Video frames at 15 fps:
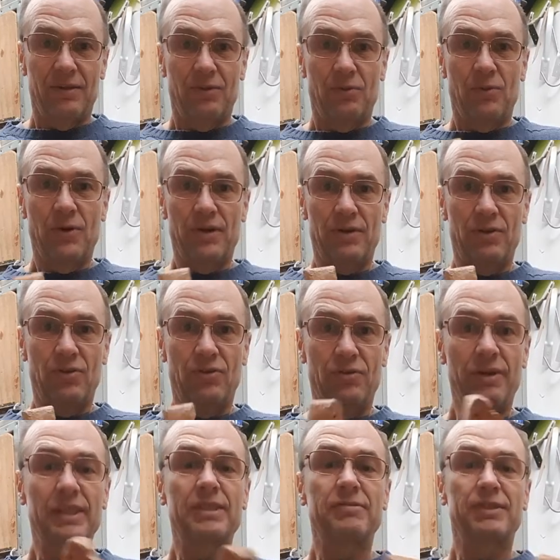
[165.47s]
Why not use the
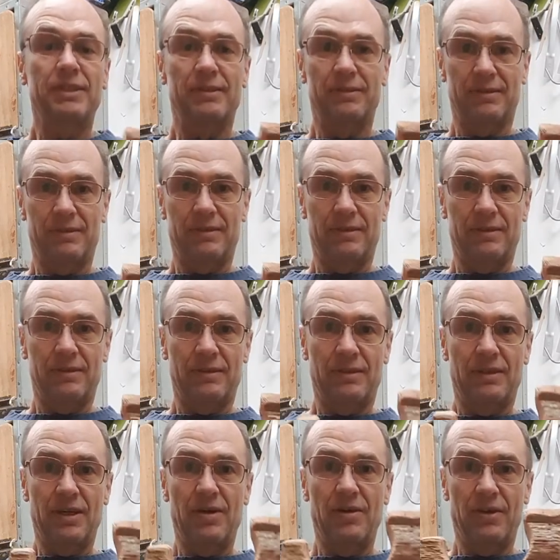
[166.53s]
rest of it?
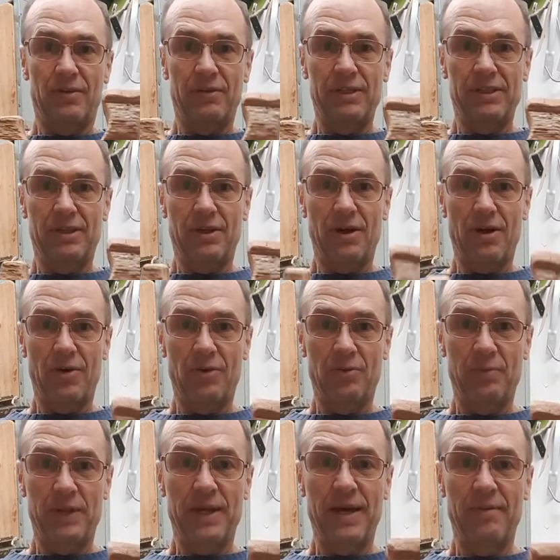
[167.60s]
So the rest of the
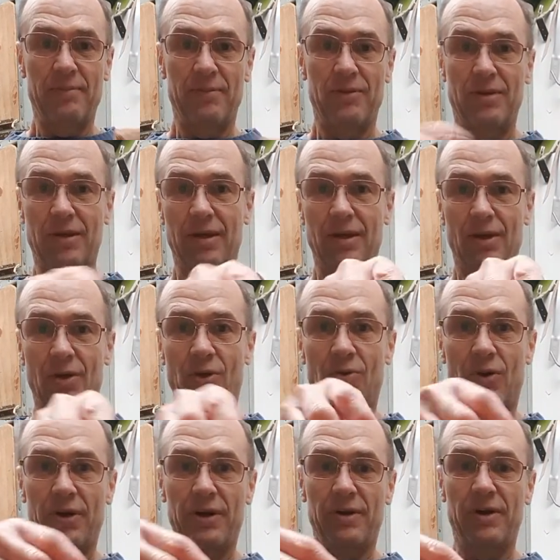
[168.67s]
hold becomes
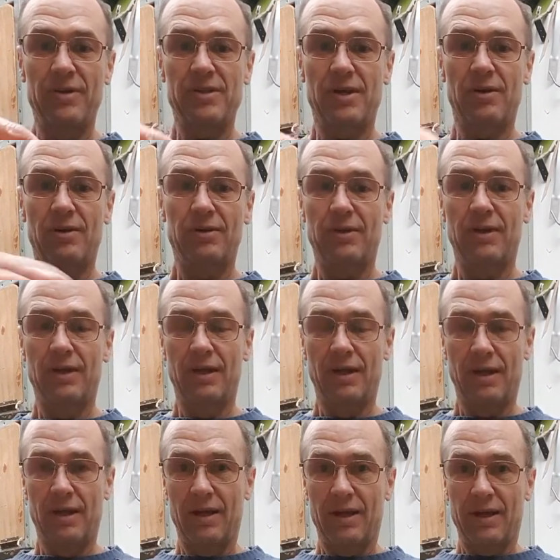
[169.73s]
quite a nice hold.
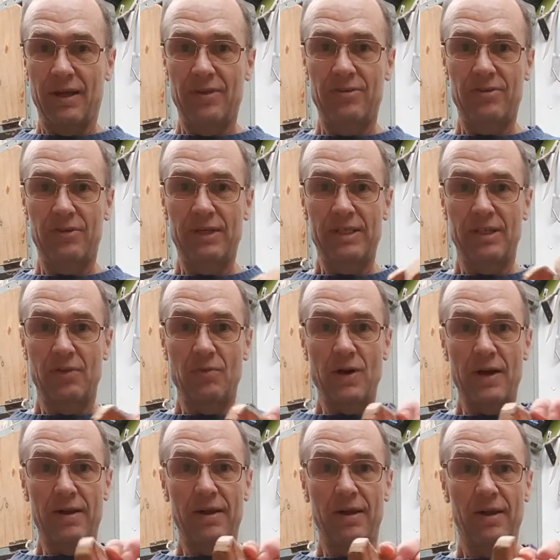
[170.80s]
Interesting
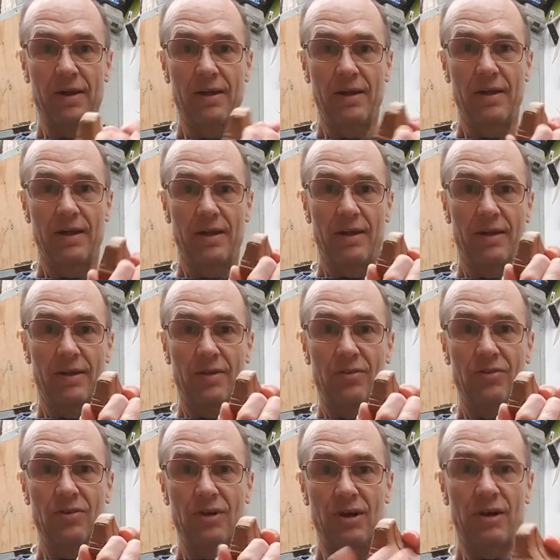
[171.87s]
one.
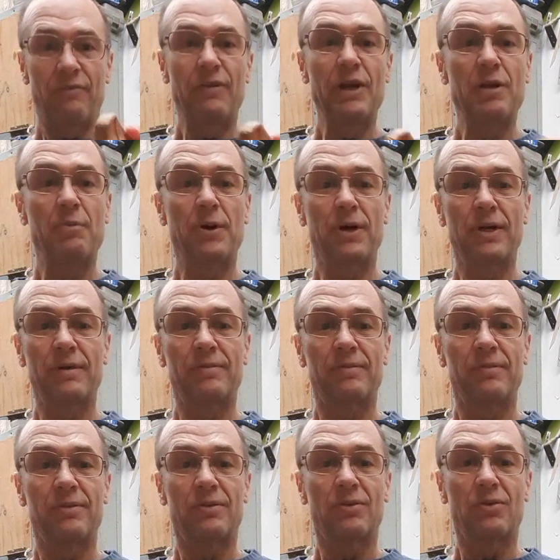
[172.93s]
Sort of like a finger pocket.
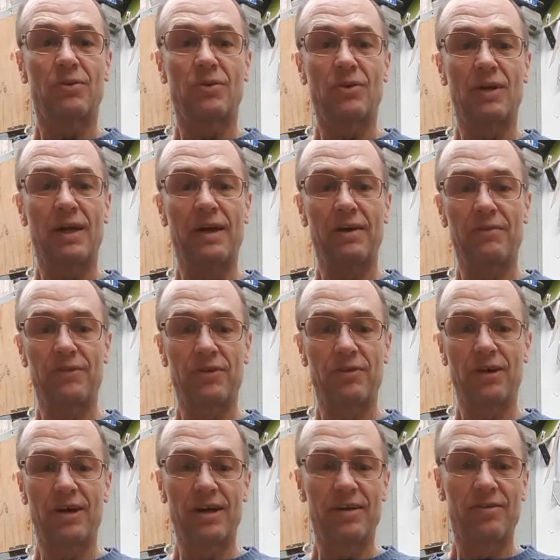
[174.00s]
Or a lay off the
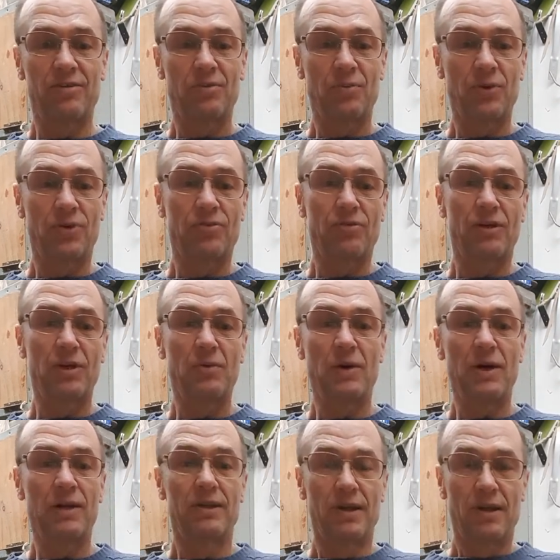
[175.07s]
sides, works really
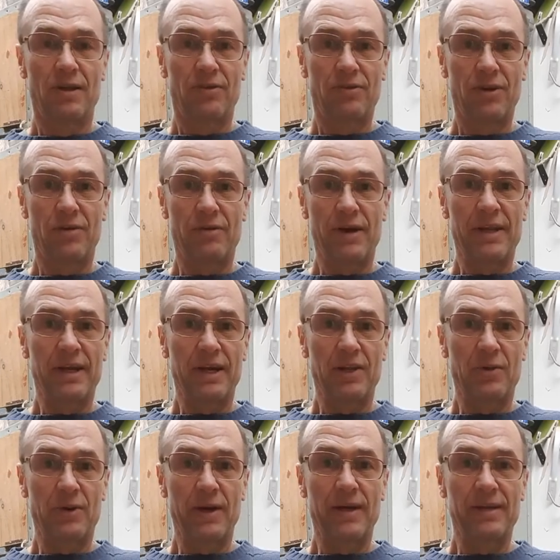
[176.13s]
well. Turn around the
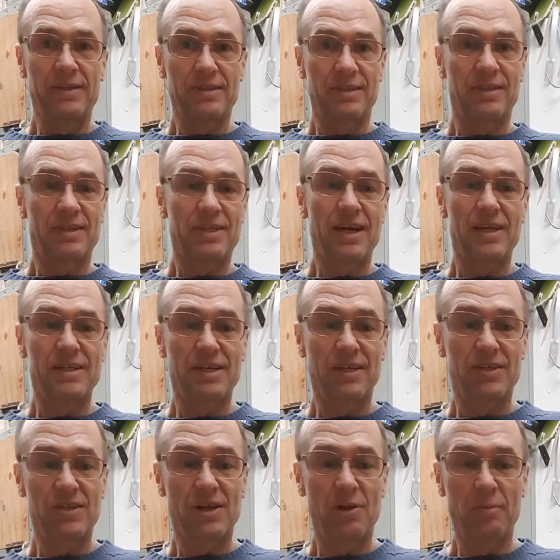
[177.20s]
other way, that's a disgusting
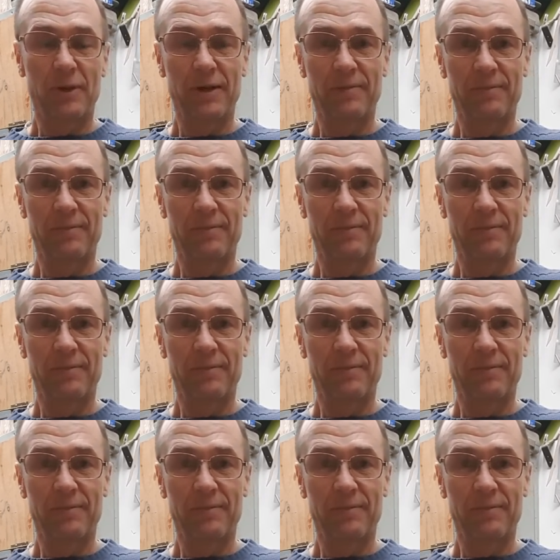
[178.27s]
sloper.